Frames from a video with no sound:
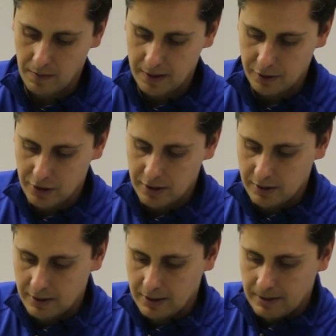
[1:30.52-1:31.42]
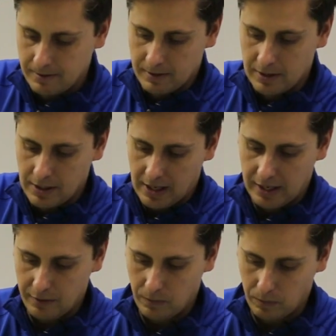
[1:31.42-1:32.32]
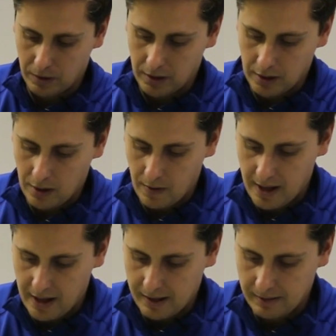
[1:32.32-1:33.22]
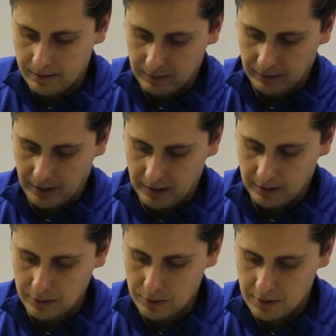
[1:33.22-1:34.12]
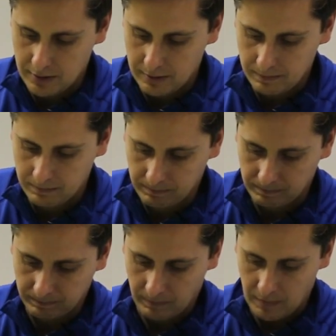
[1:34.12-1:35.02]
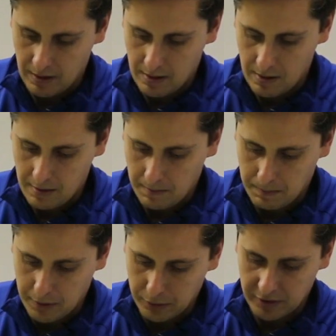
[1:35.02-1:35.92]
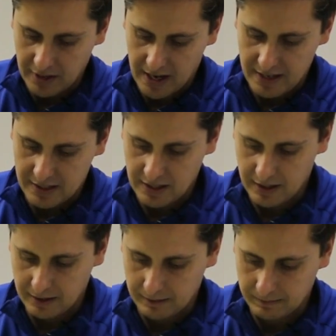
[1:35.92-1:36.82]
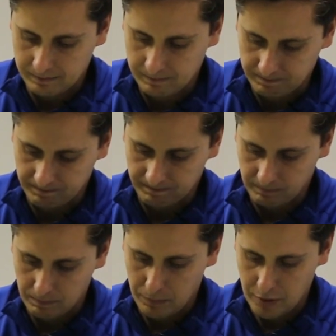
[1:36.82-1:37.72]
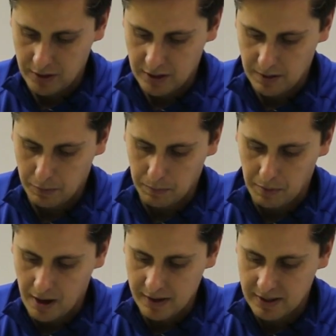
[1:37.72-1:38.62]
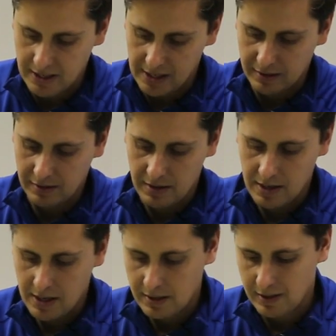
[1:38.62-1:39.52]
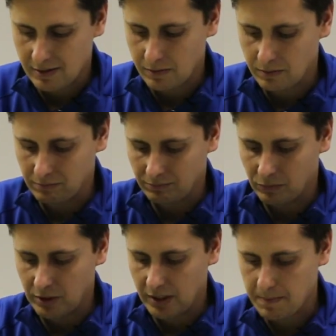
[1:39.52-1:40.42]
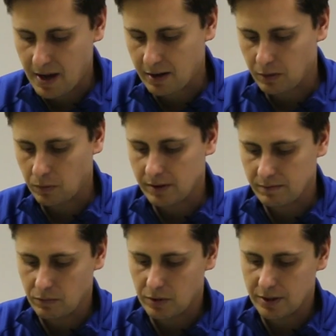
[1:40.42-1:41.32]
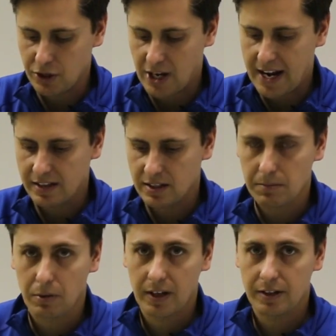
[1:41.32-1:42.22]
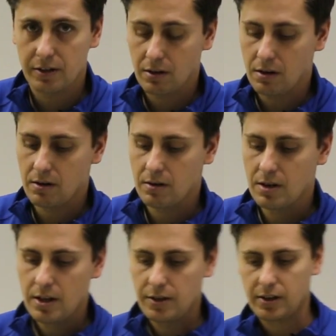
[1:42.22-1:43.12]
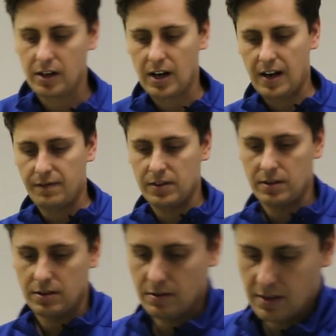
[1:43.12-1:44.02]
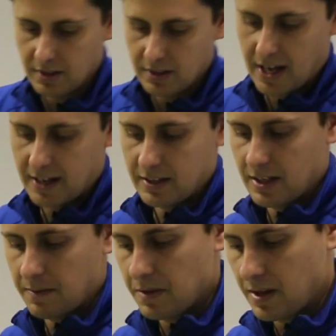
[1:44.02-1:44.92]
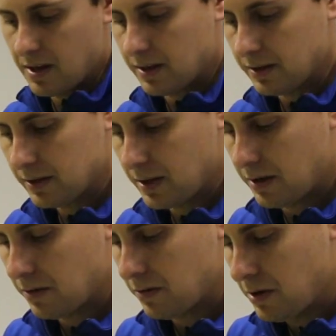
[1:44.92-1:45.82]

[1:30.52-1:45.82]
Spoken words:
wrenches, and we're going to go ahead and loosen both sides here. Pretty simple process. Doesn't really matter what chassis brand you're on. You're going to have to do the exact same thing. So